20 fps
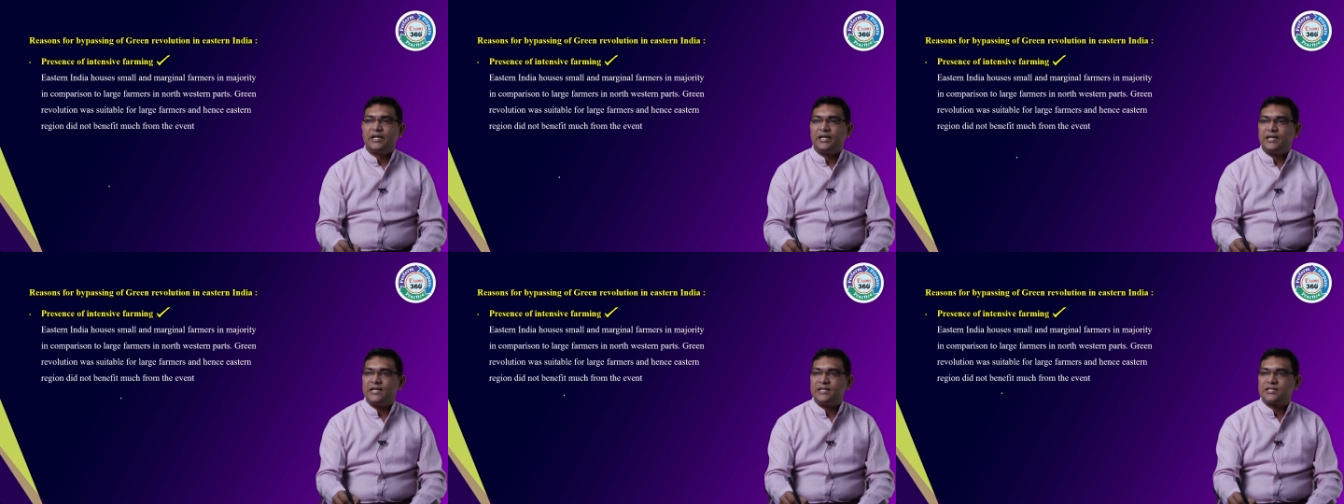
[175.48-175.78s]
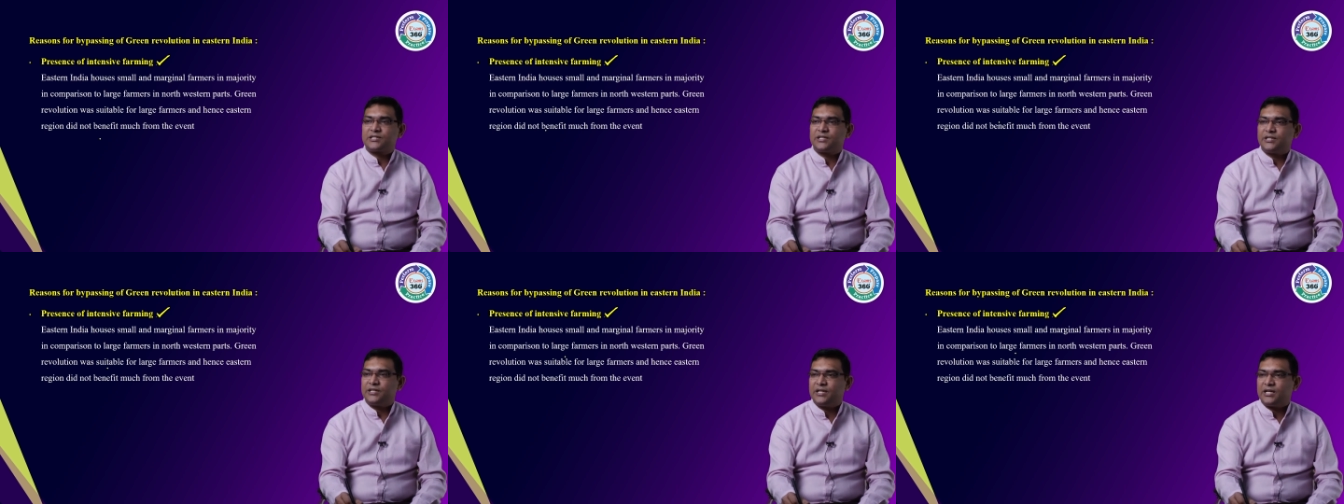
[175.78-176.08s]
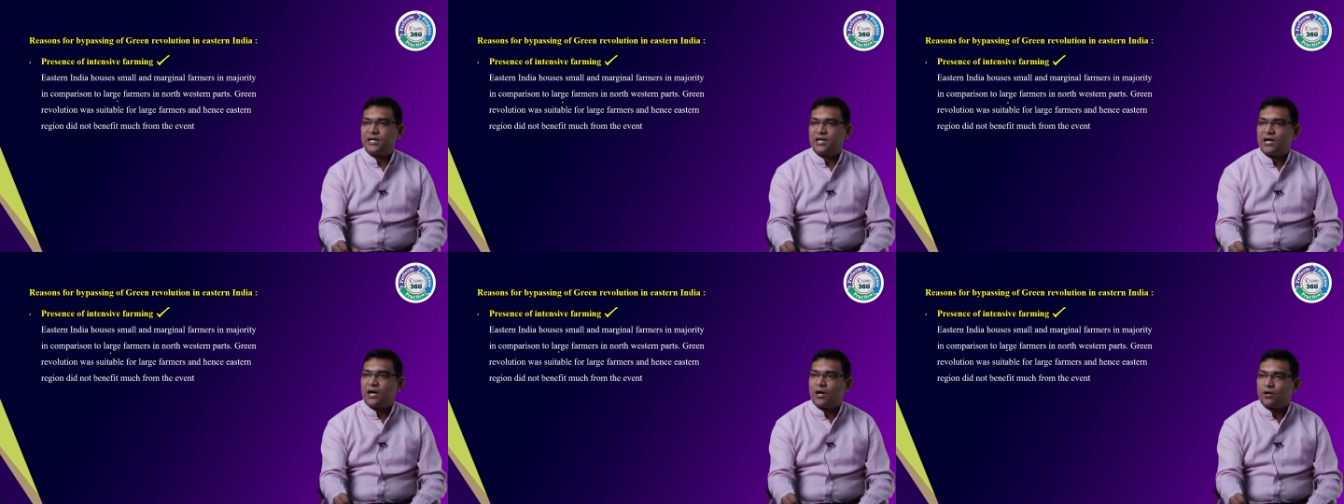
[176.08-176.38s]
East
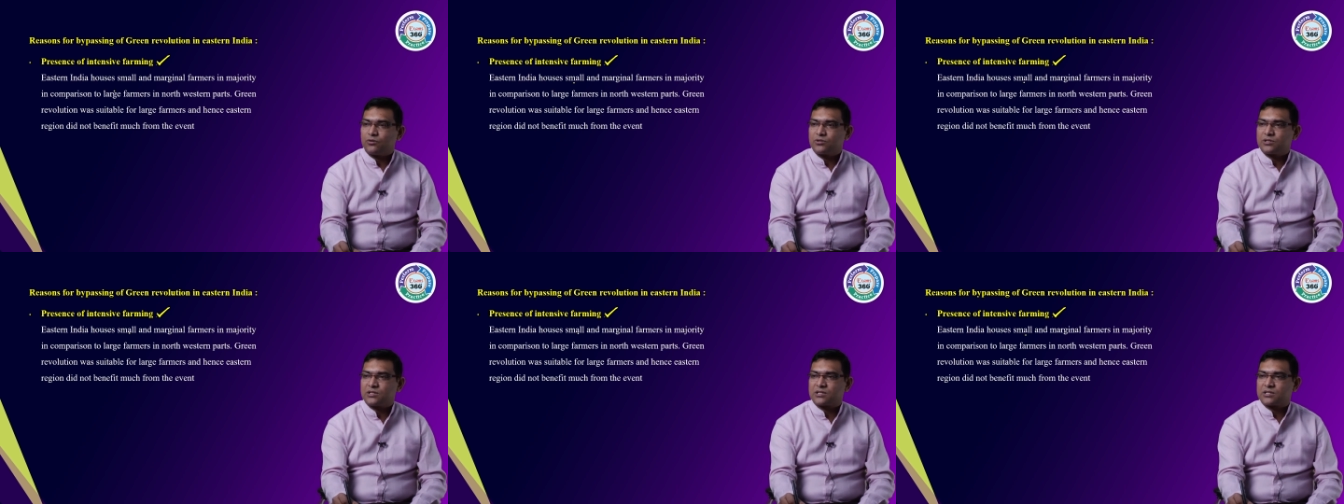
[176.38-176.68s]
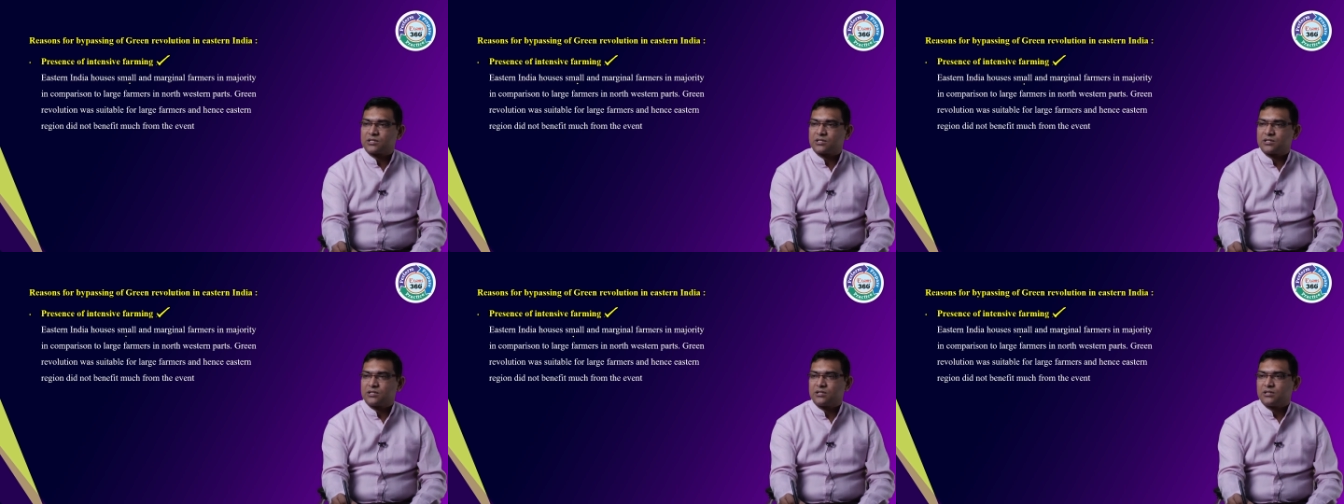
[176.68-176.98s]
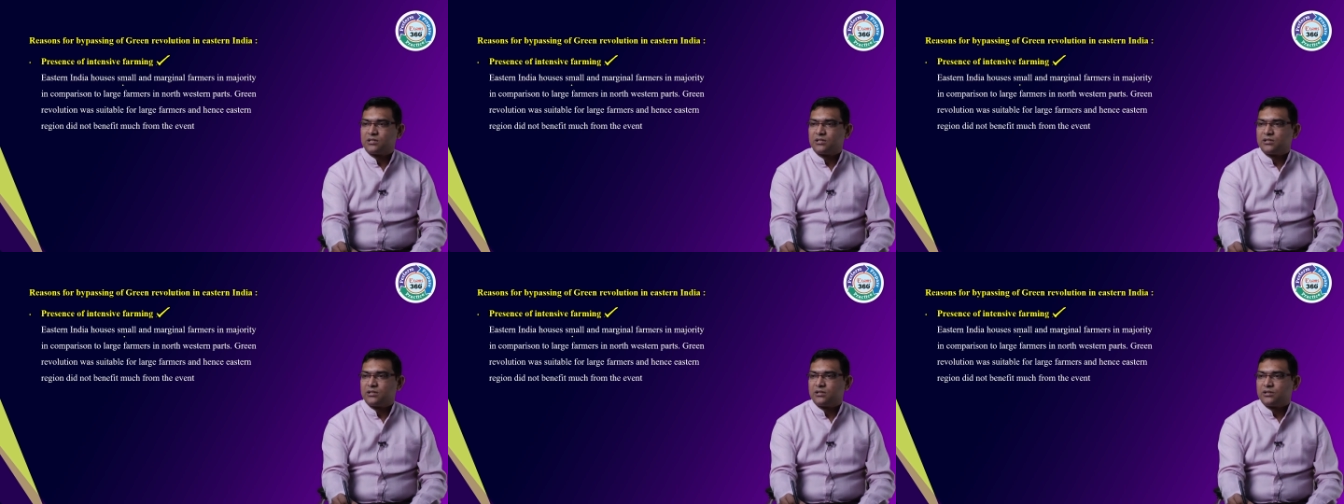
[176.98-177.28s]
India houses,
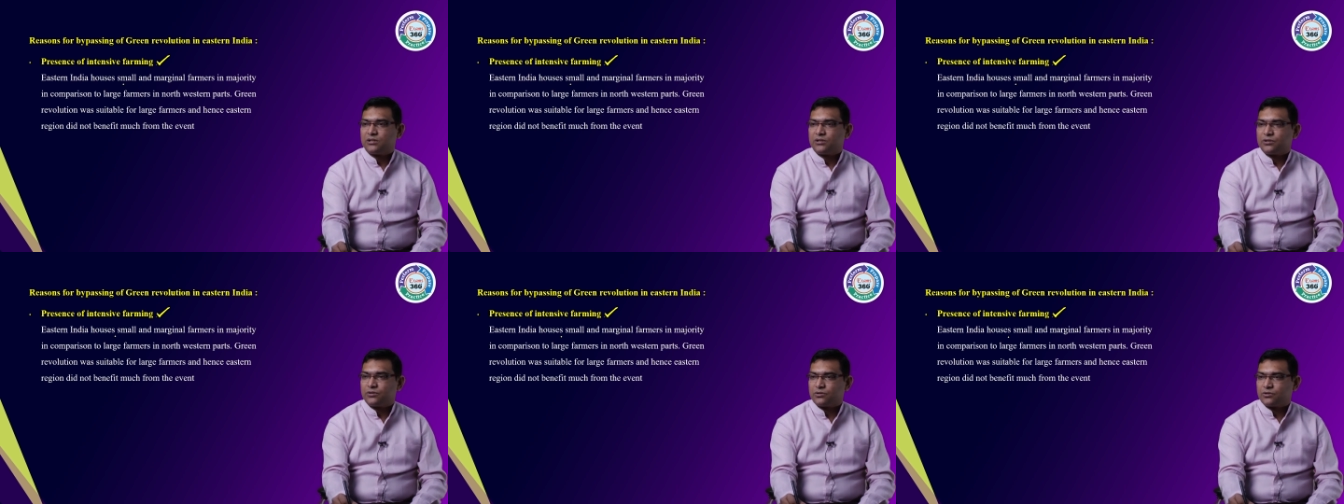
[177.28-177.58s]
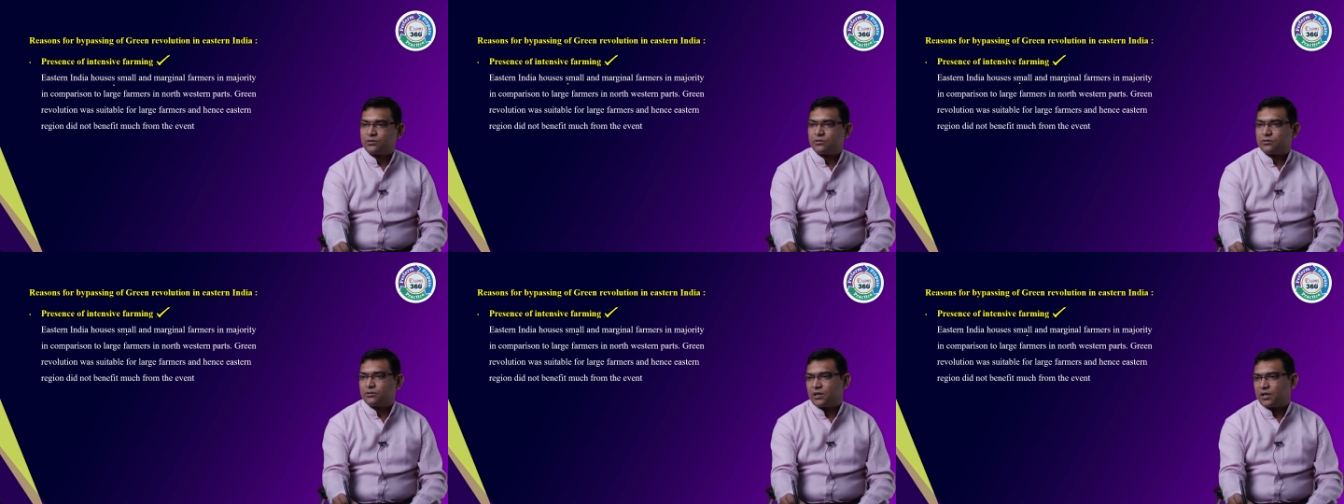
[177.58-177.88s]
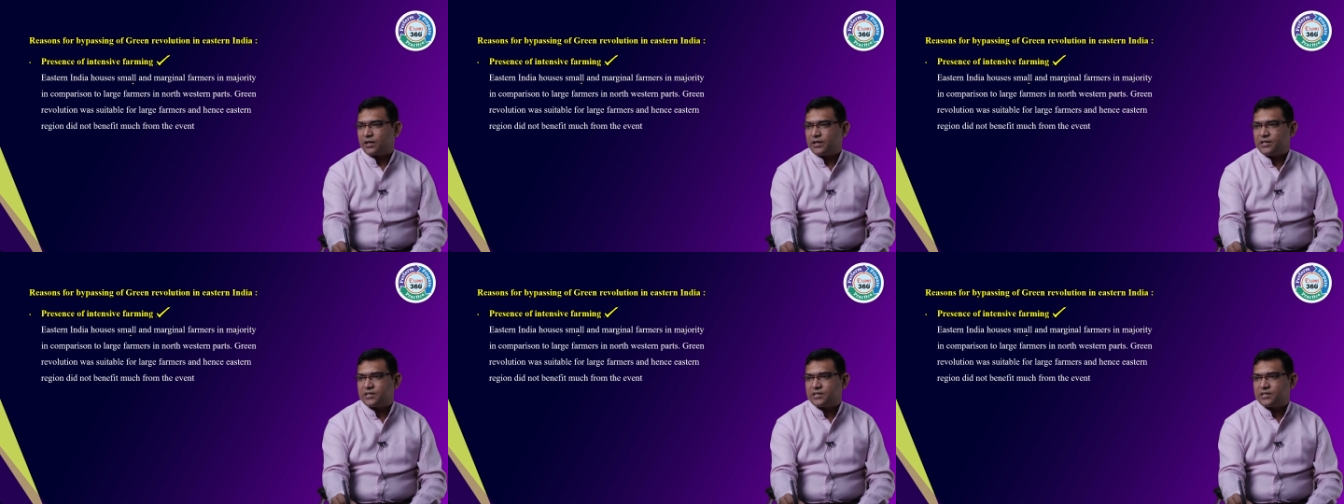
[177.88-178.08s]
the